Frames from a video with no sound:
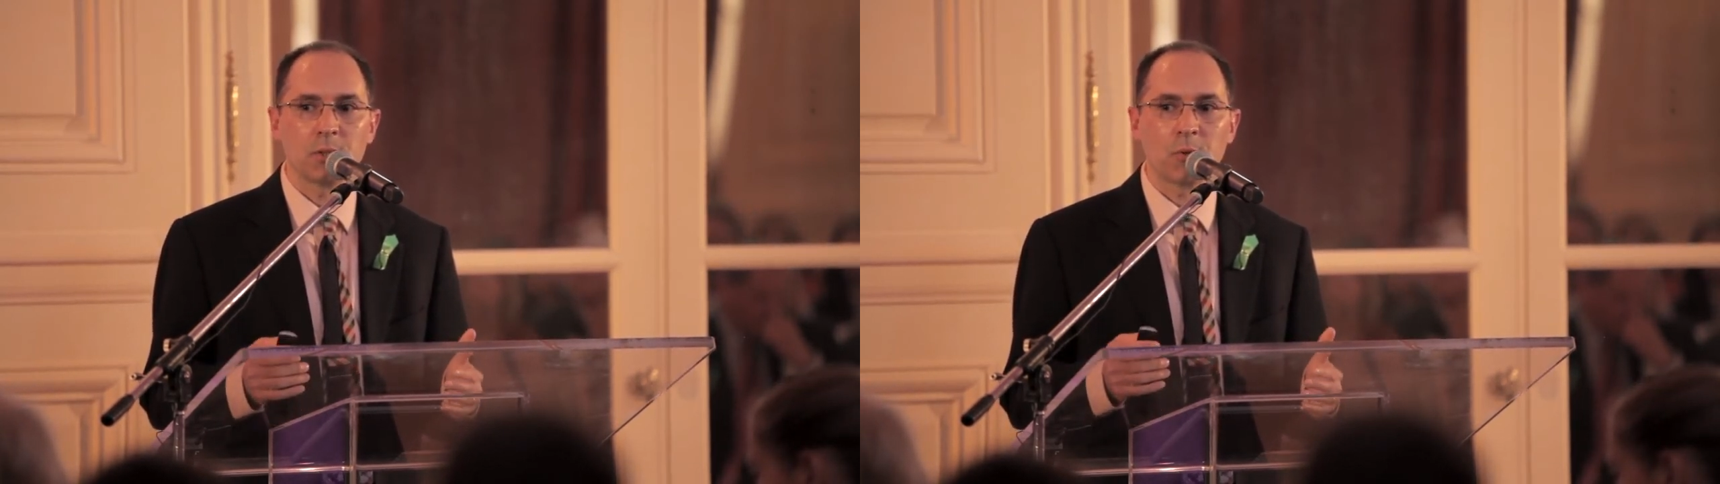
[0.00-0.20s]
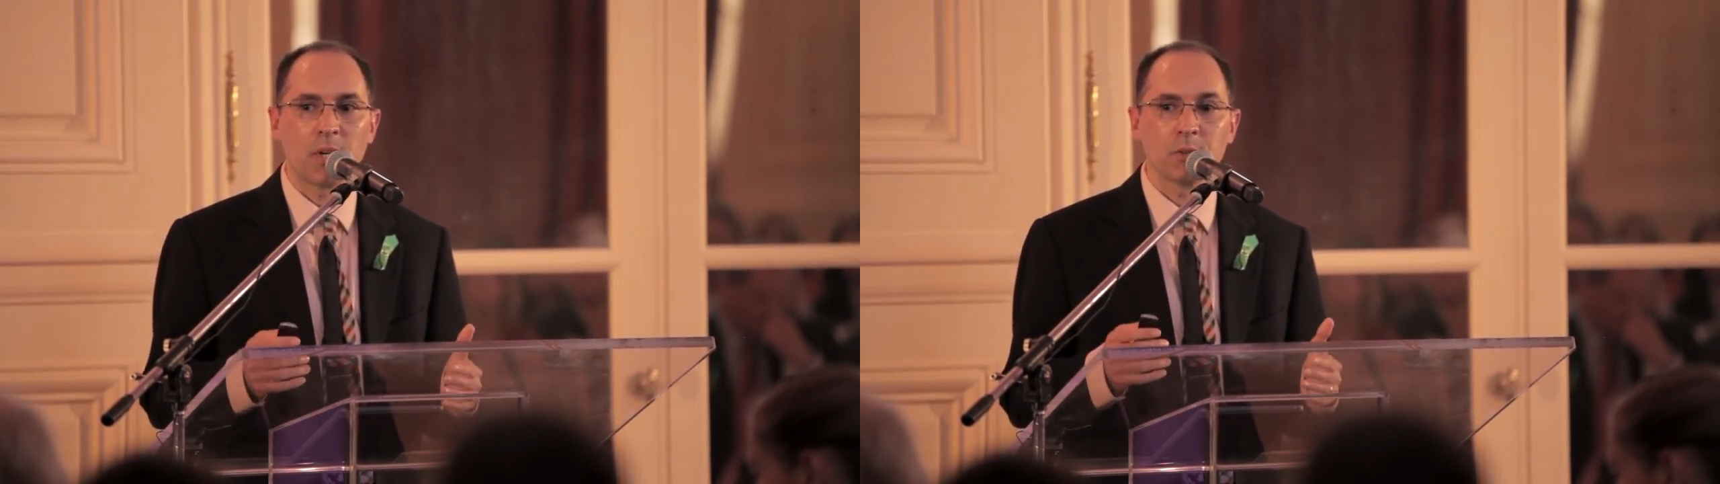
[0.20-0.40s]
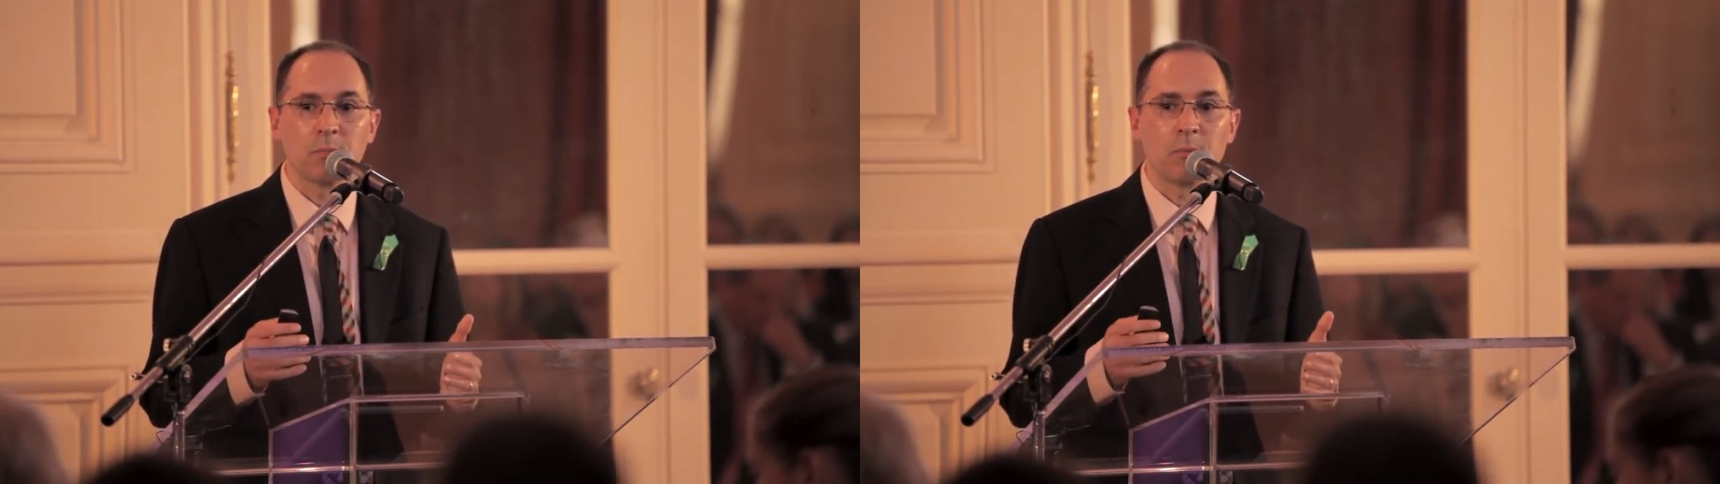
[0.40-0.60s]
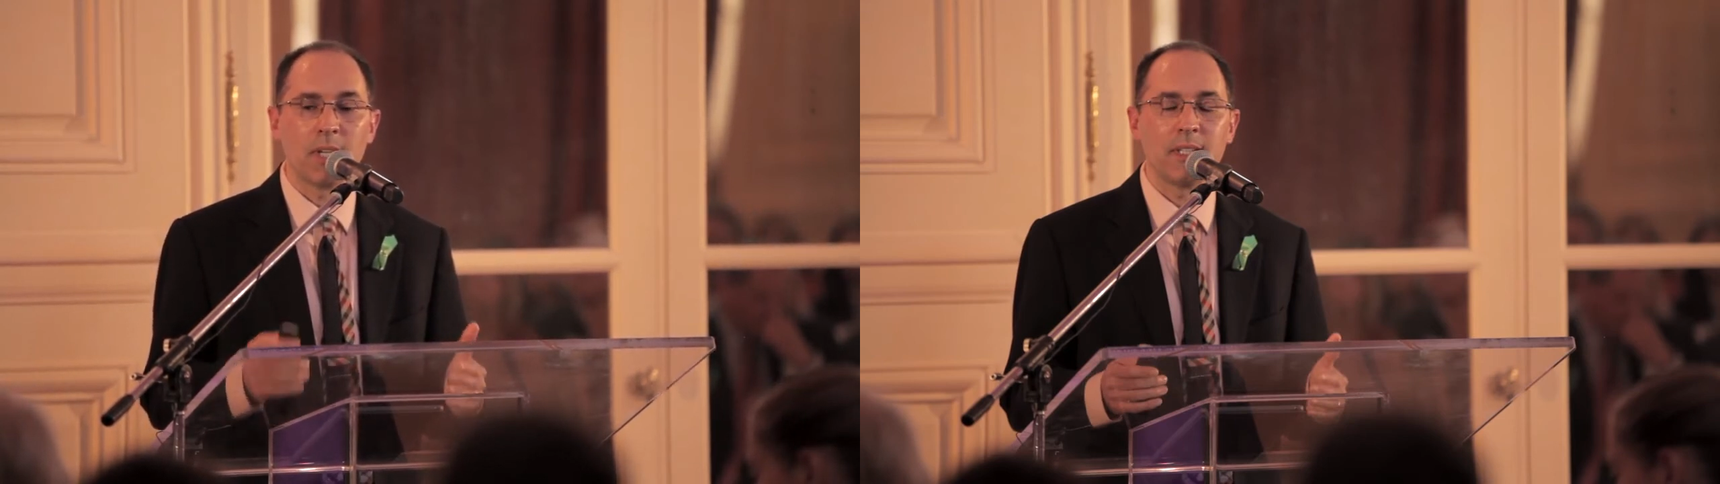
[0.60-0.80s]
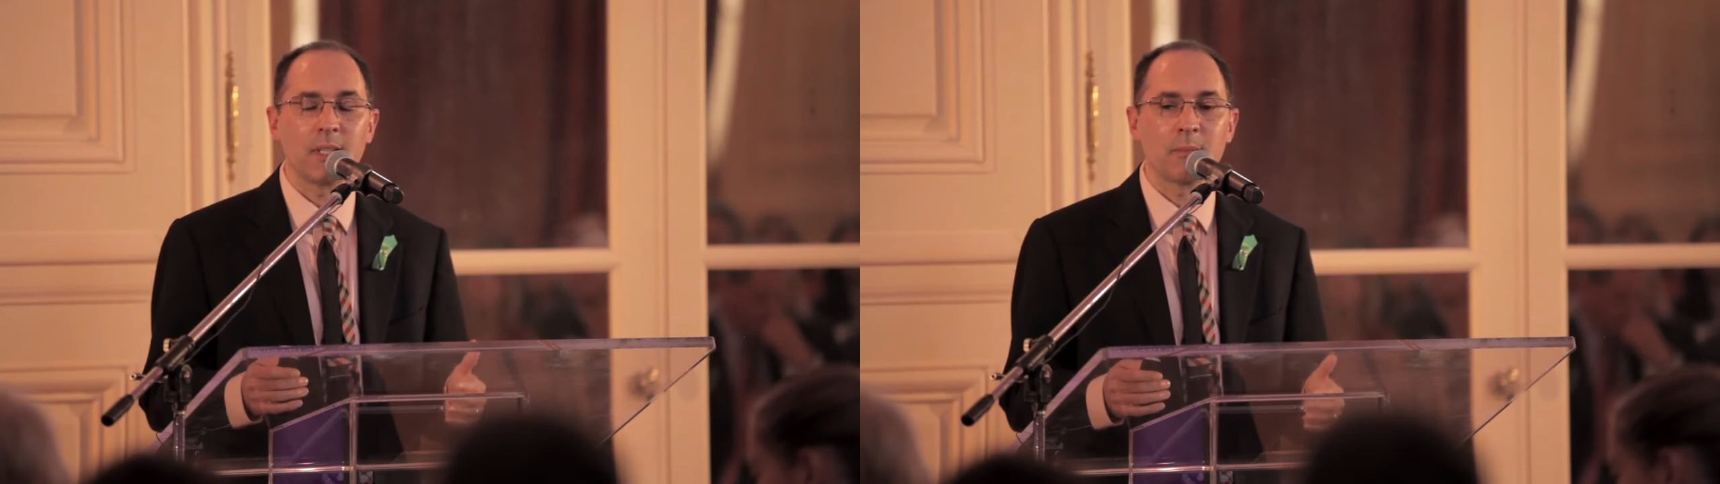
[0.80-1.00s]
a gradual
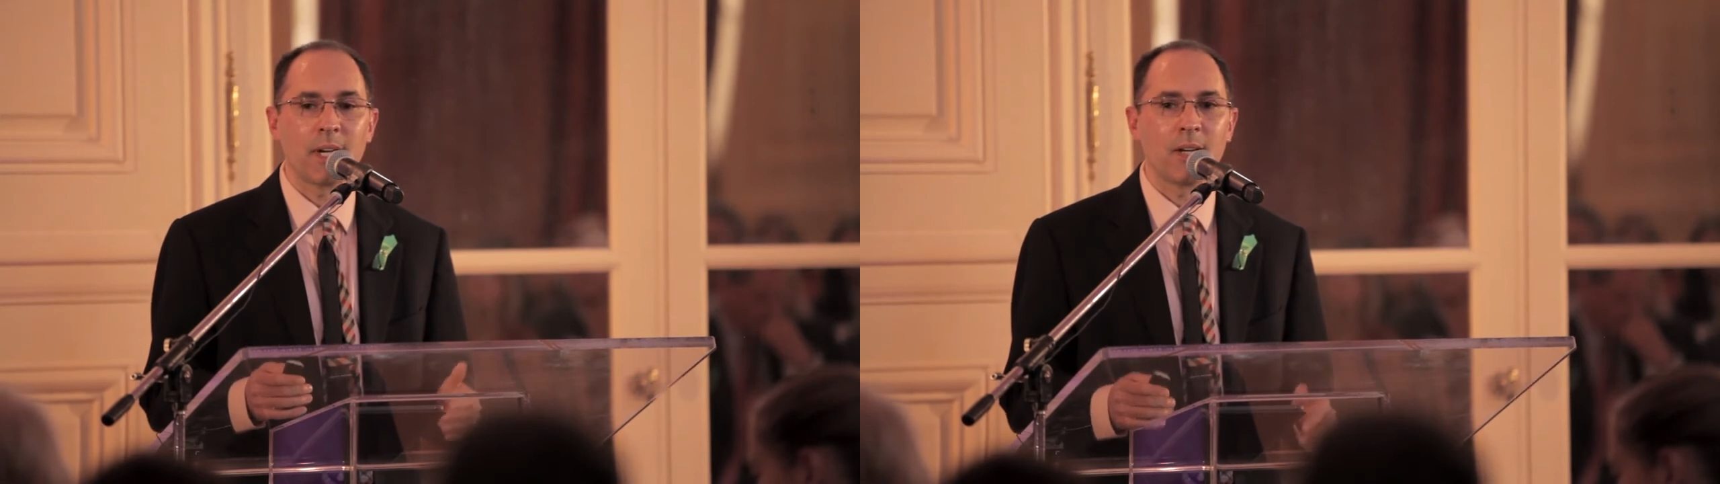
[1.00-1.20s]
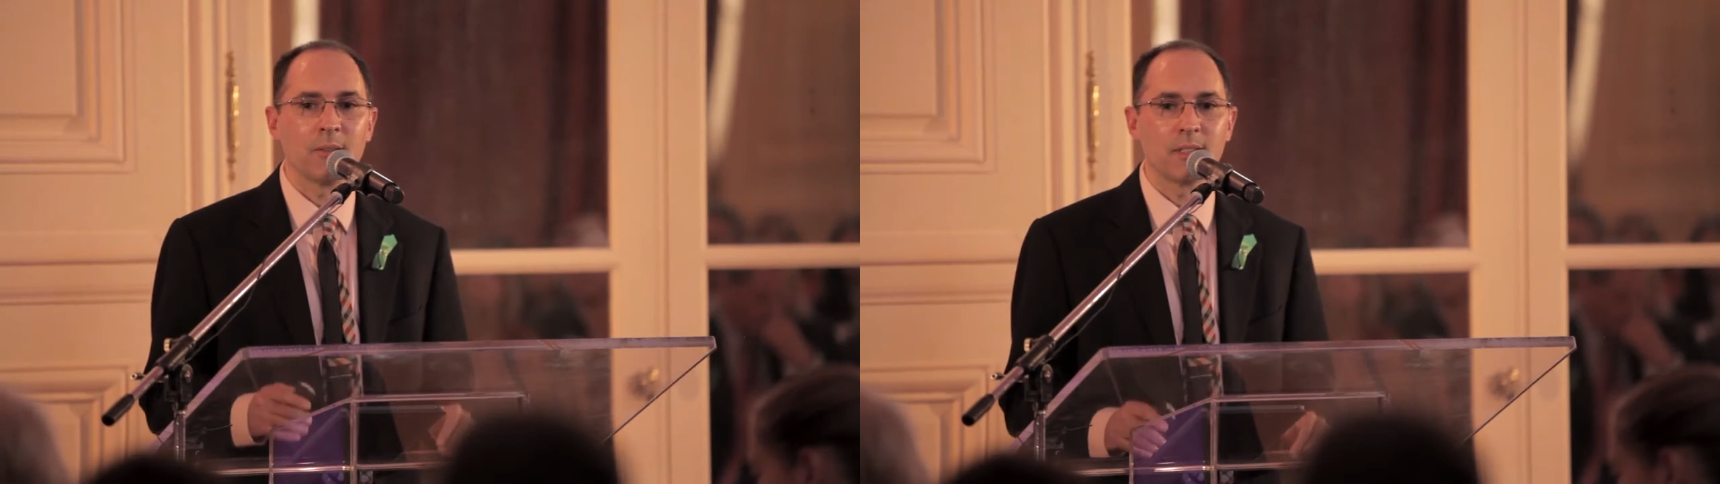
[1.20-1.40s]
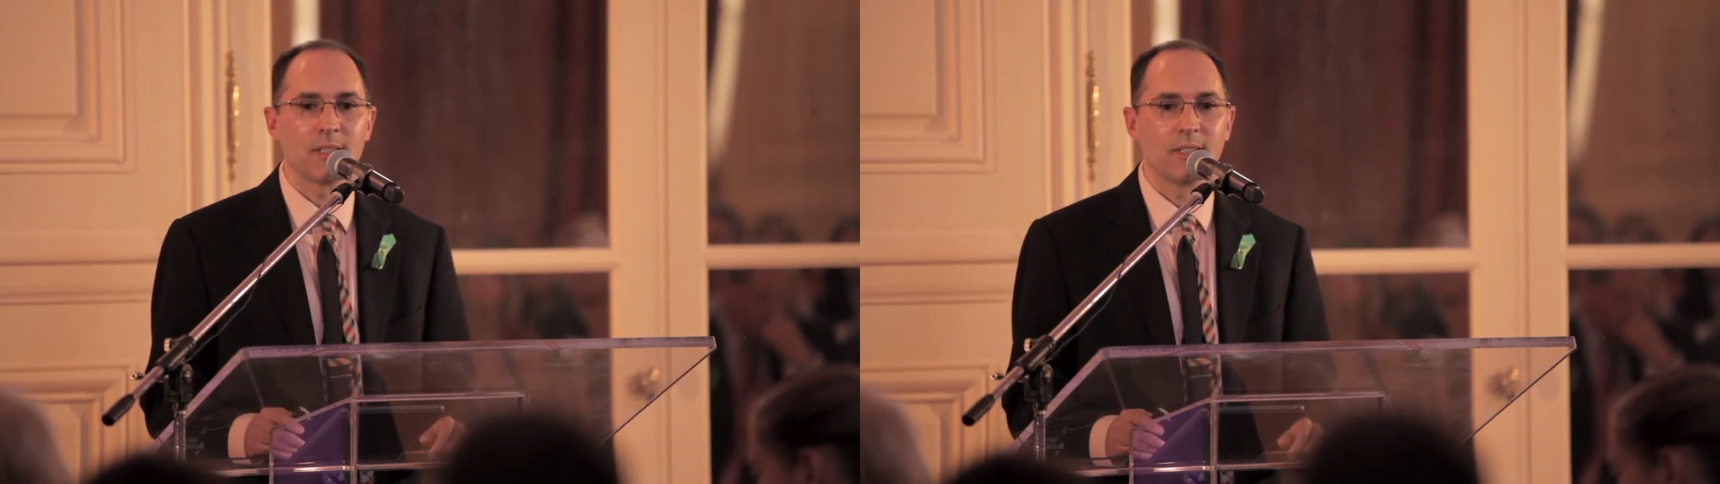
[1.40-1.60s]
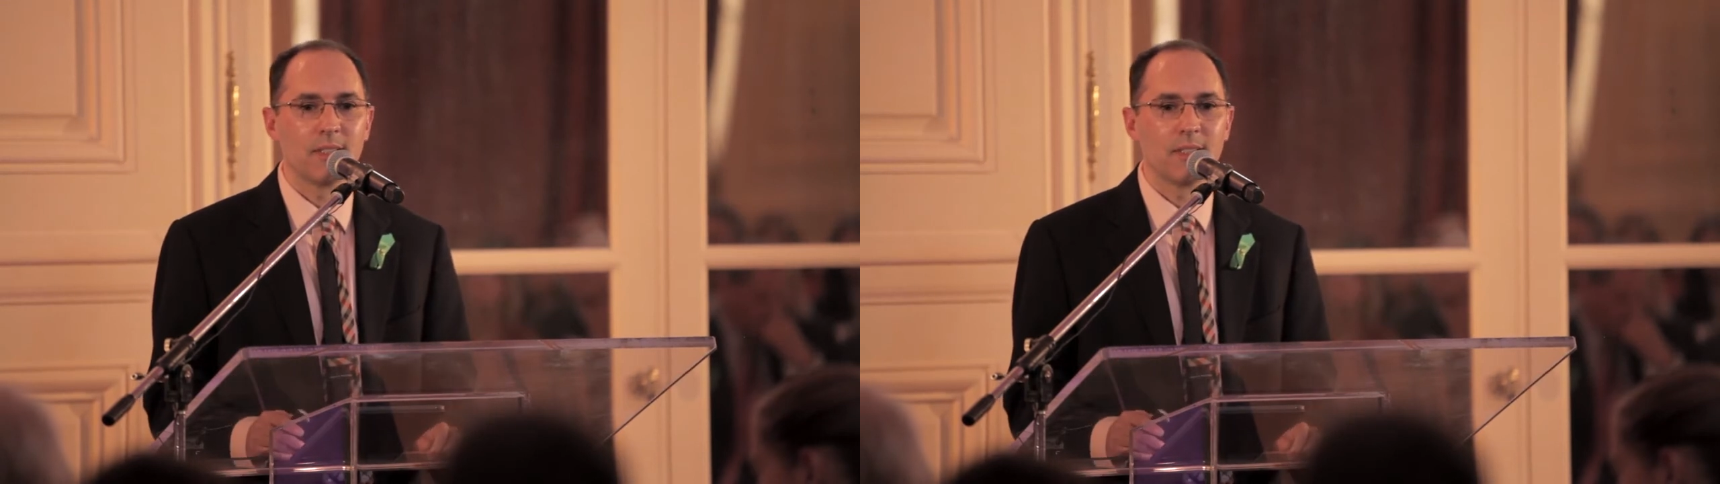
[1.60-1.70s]
brightening in my outlook.